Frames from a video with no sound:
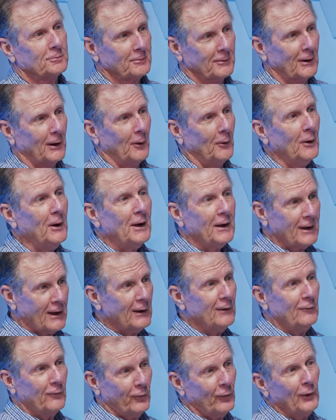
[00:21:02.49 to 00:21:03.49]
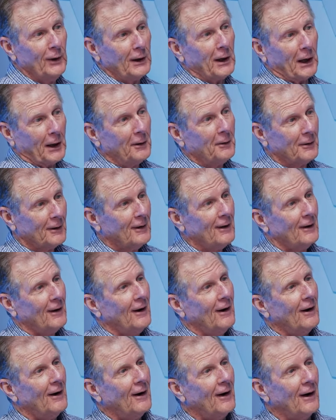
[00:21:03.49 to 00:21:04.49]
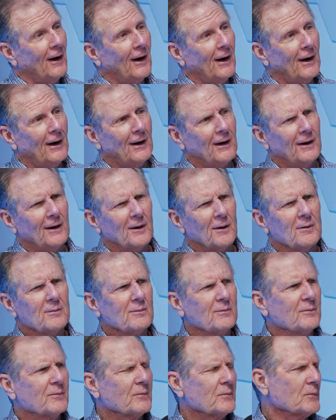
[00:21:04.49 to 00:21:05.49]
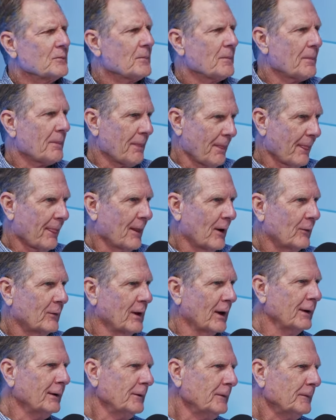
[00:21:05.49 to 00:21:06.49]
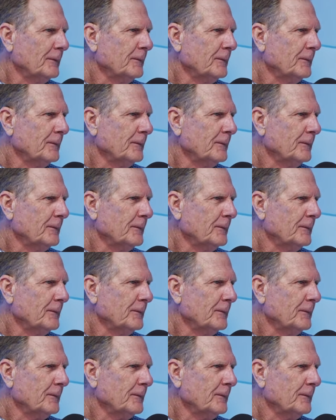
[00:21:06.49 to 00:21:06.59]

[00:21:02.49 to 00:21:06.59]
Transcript: you know, kid-free. Yeah. Let me interrupt you there. Okay.